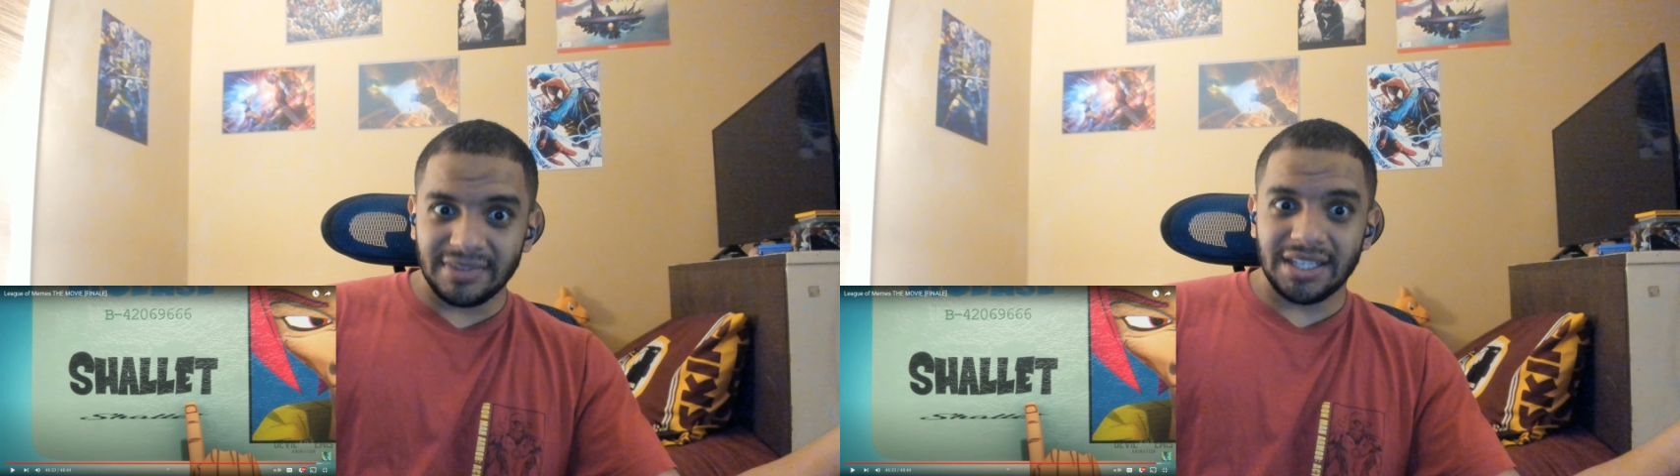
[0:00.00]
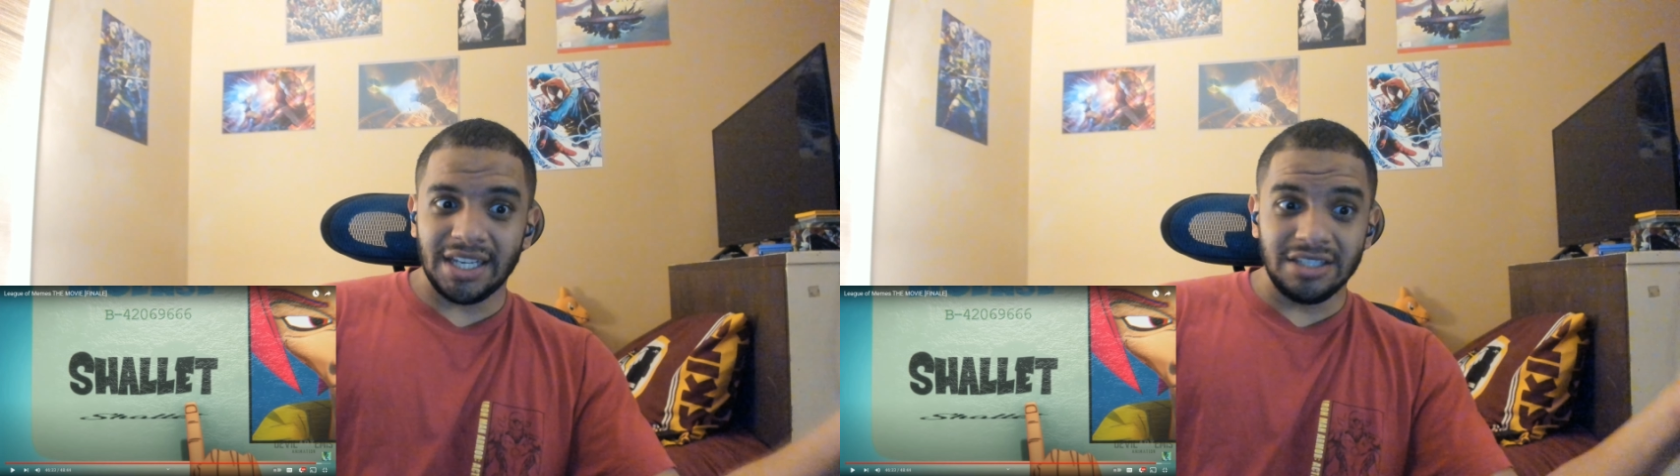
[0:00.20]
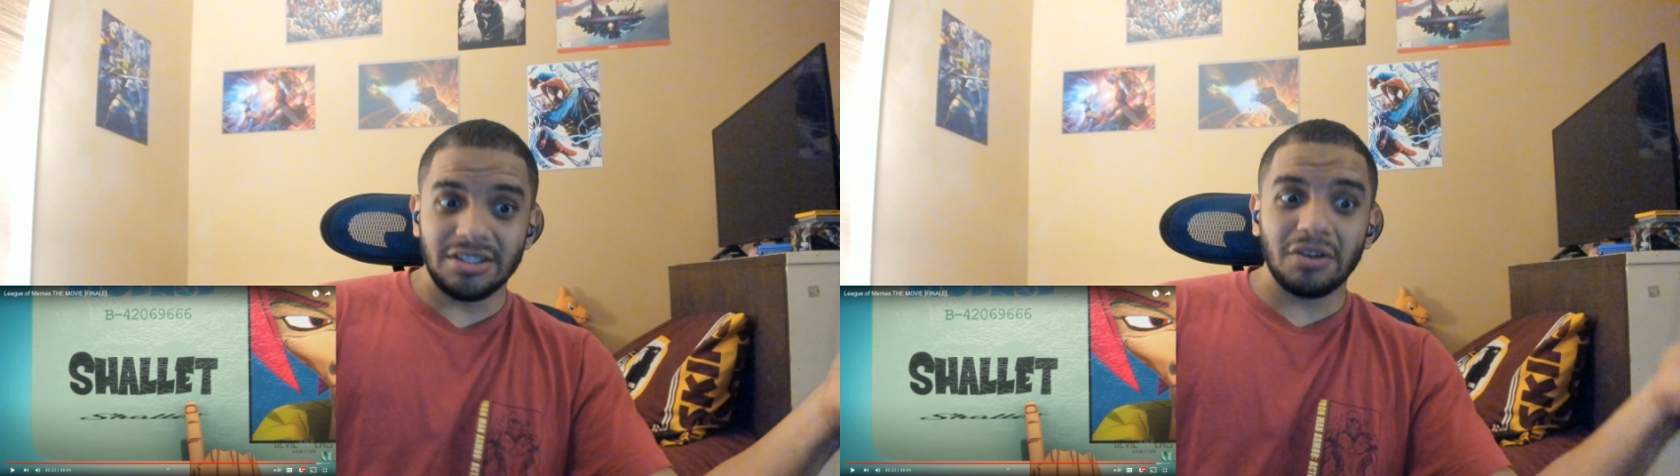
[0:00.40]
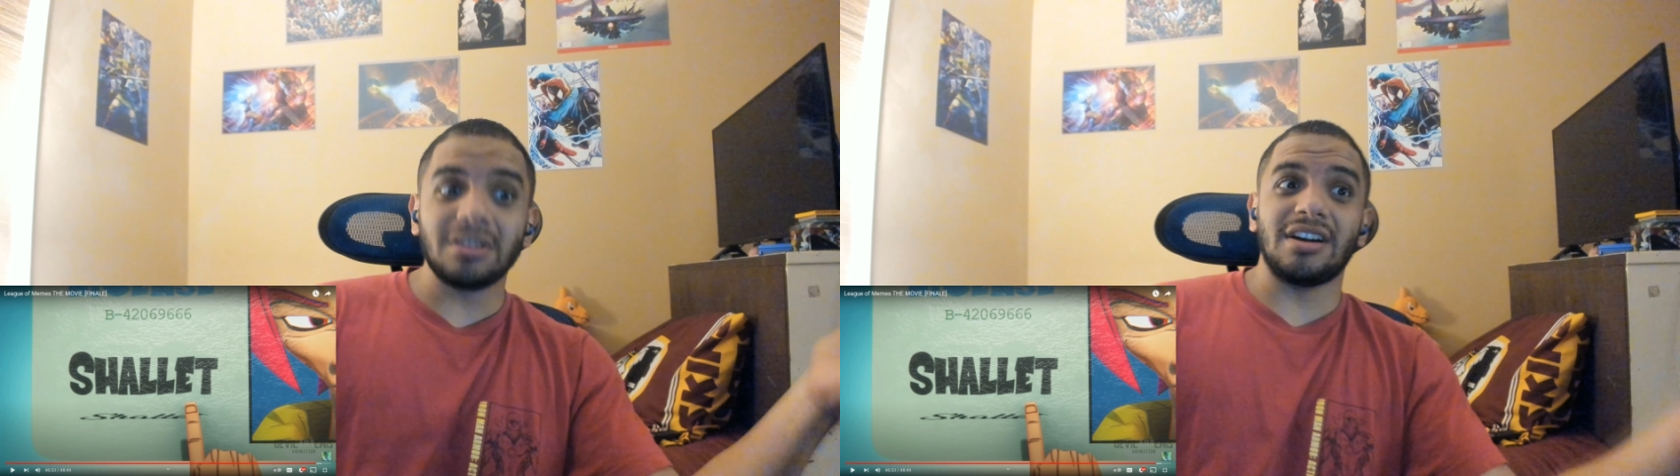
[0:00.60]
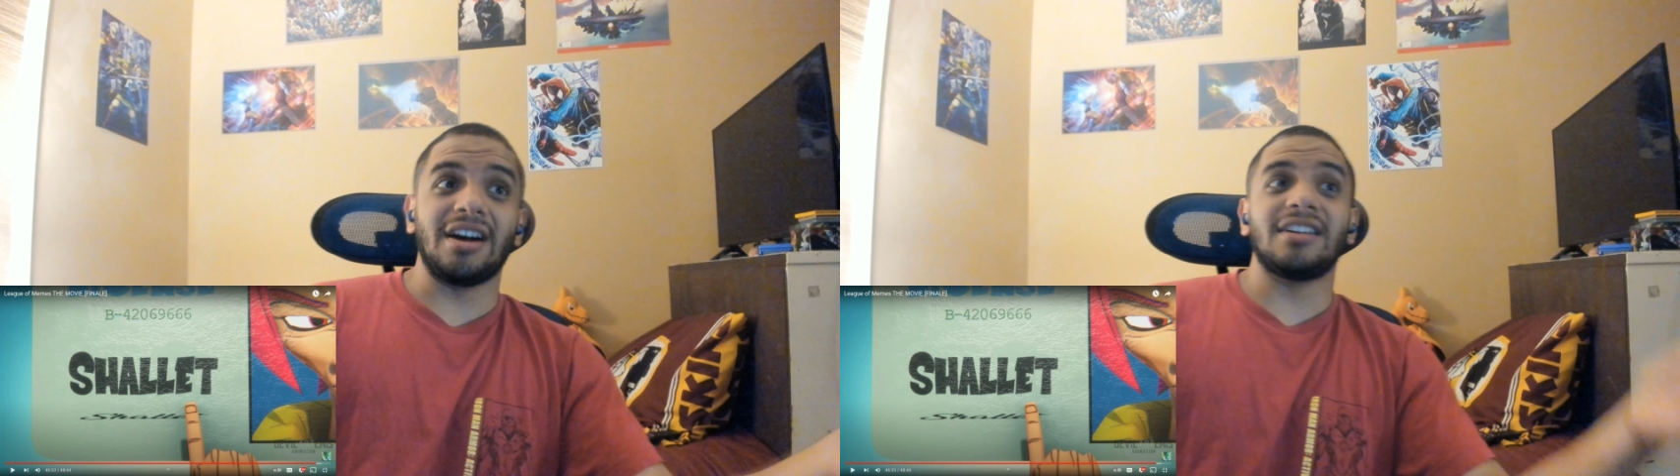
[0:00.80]
in
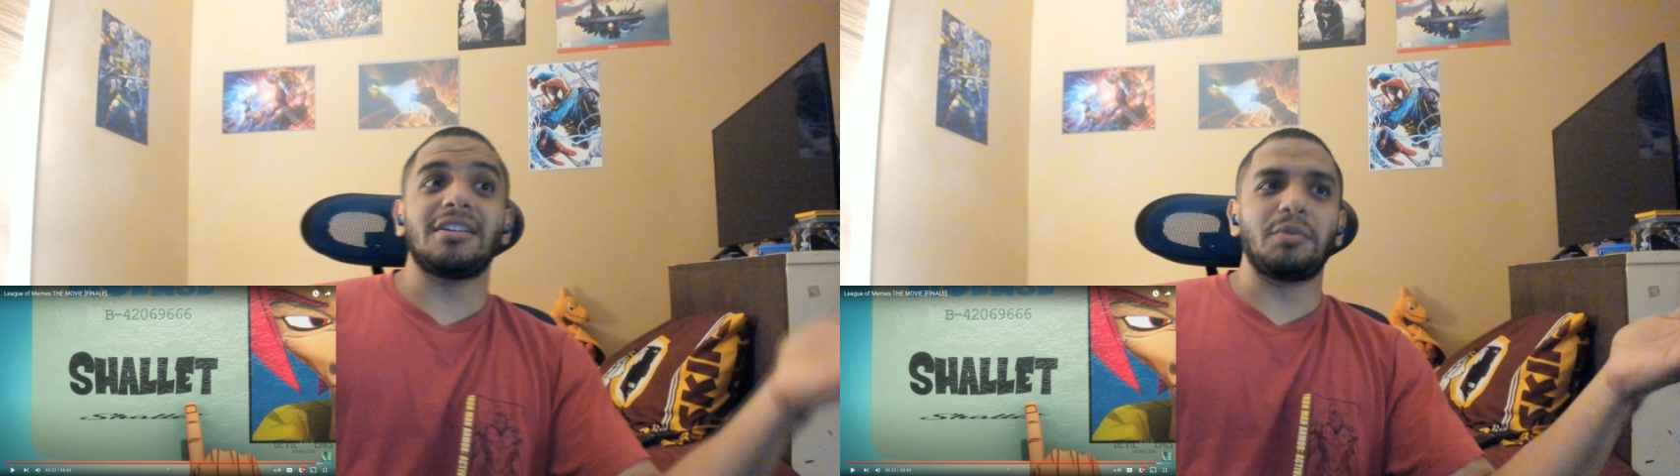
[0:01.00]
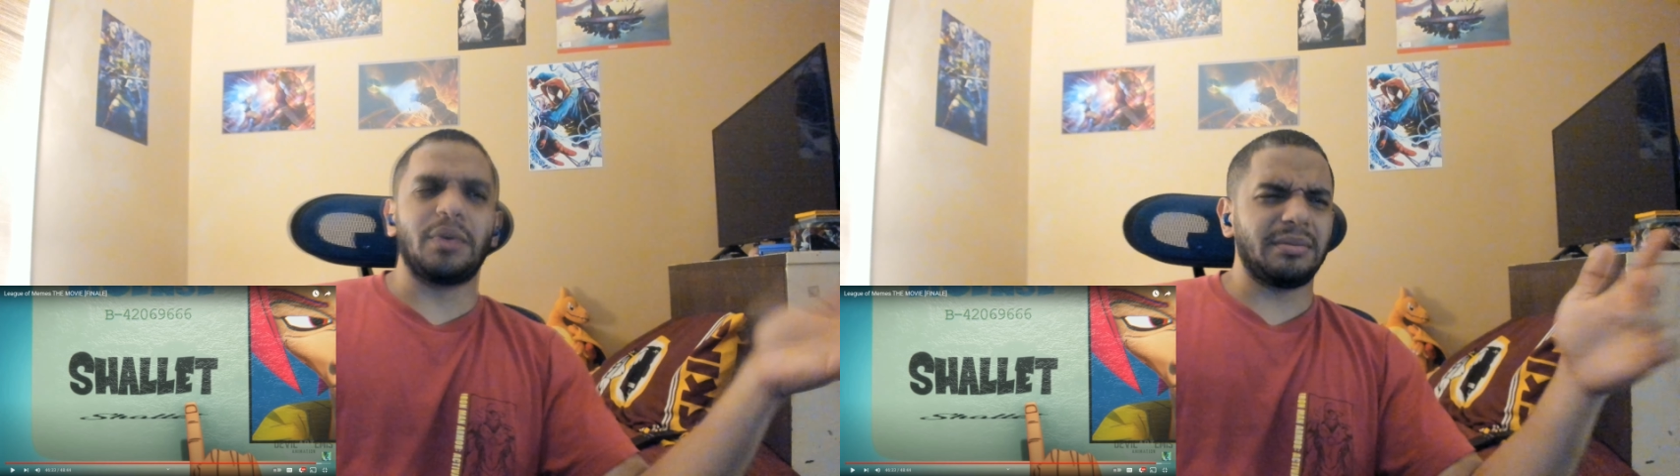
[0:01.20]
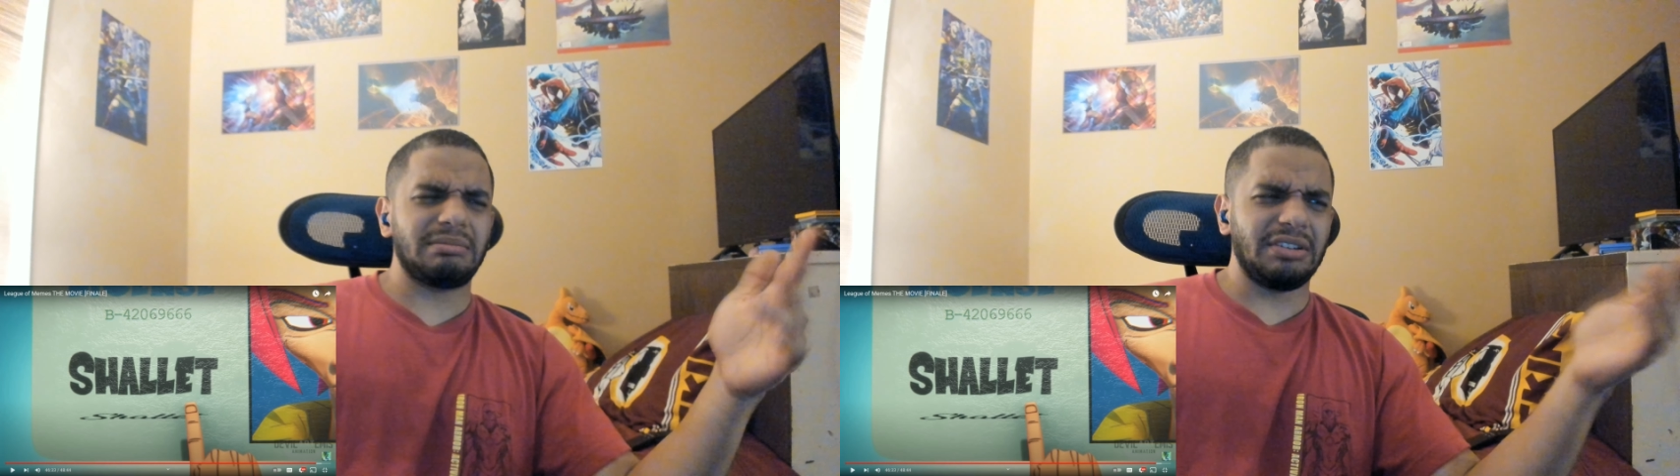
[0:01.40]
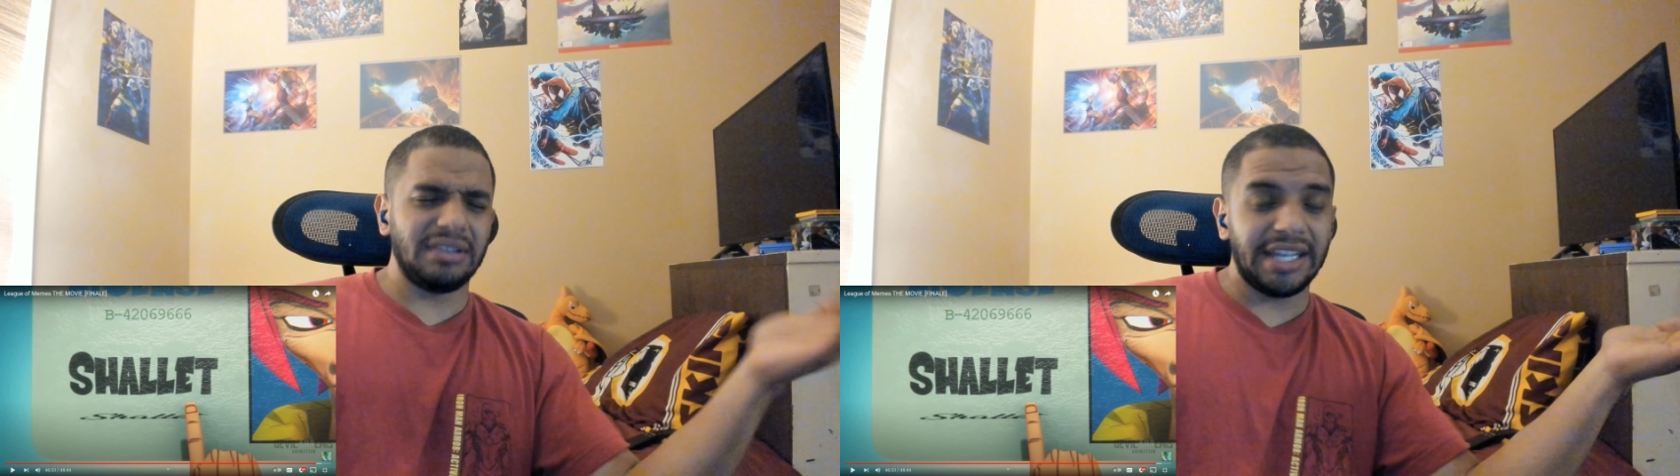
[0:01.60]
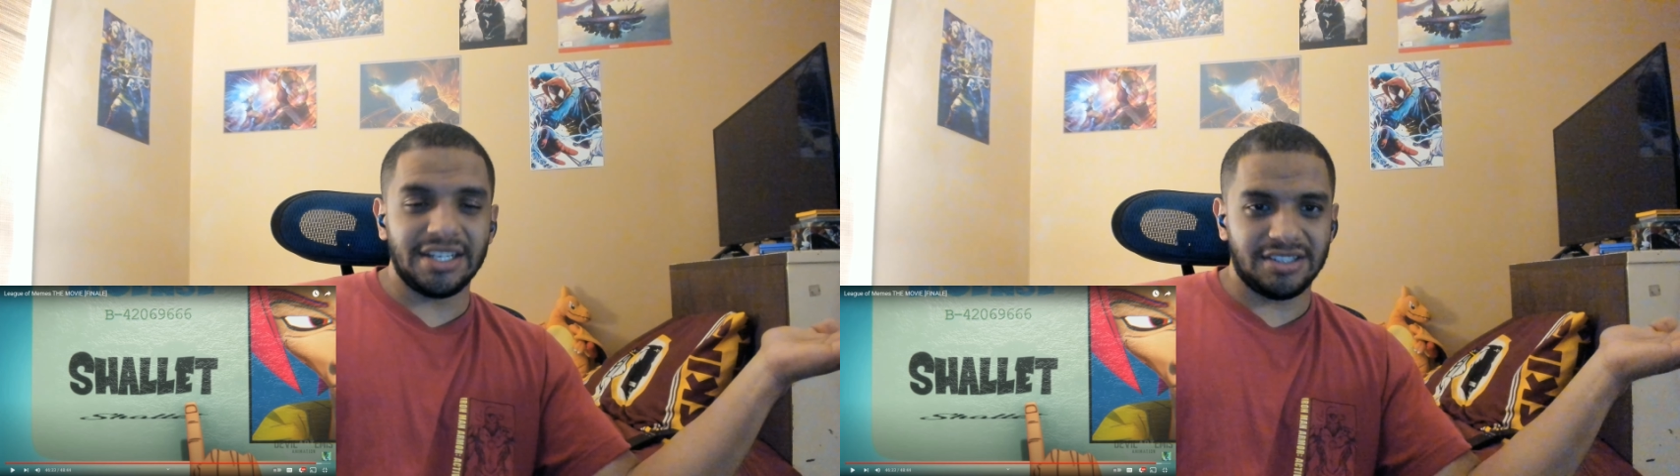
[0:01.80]
Dokkan or or
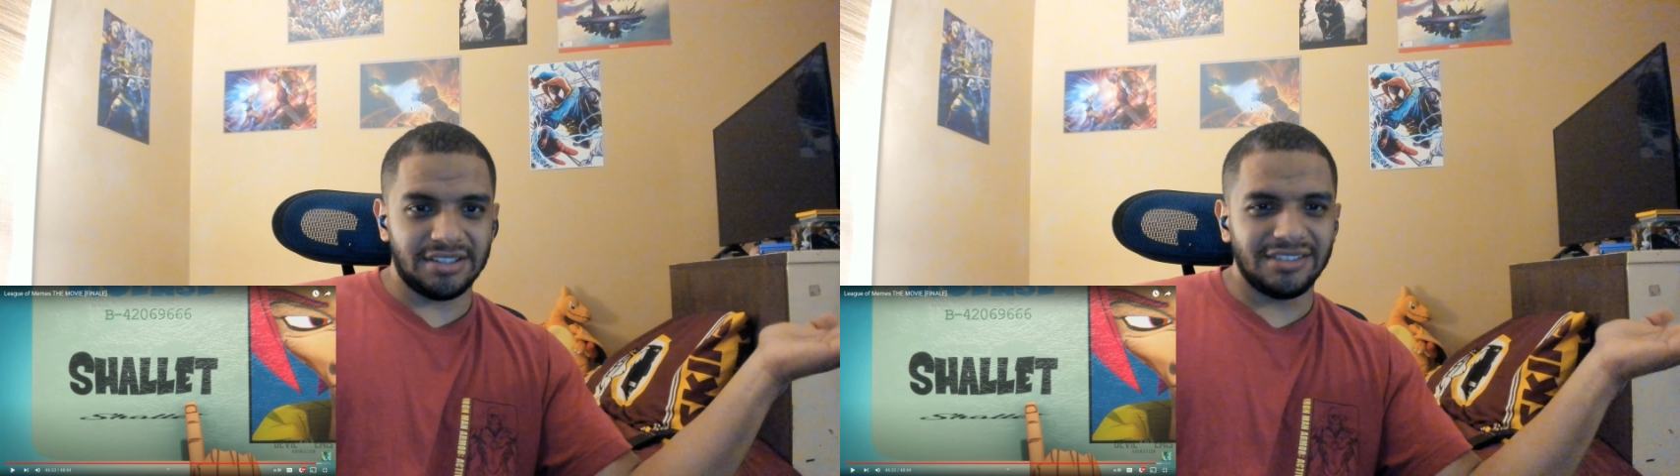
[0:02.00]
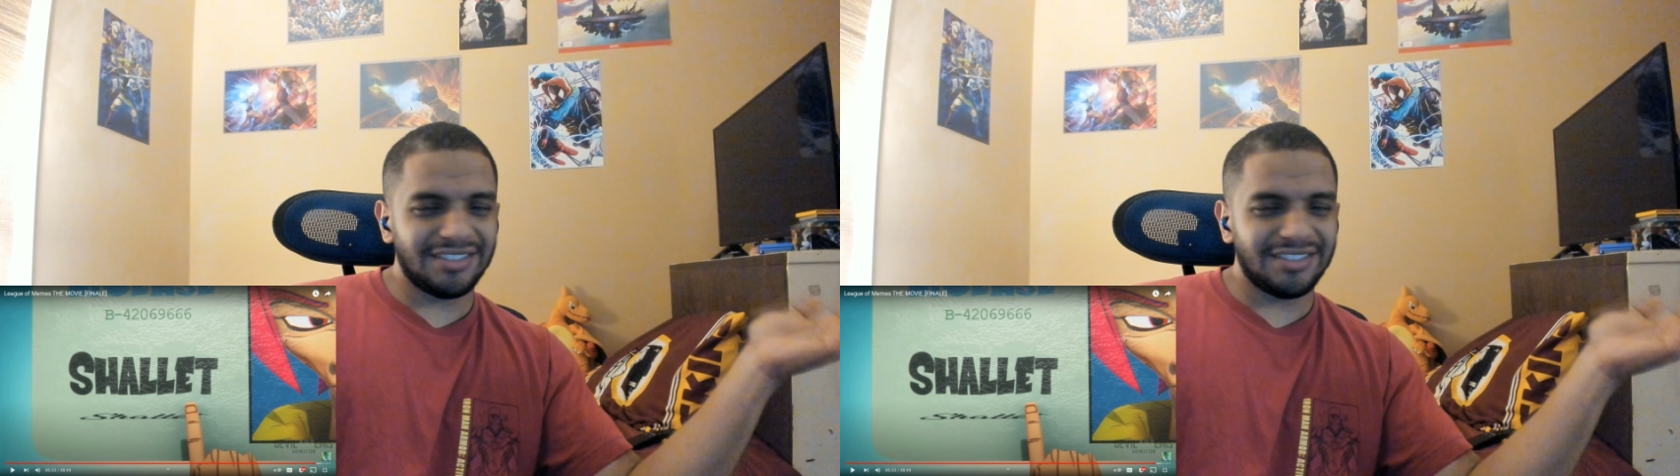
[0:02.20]
Legends.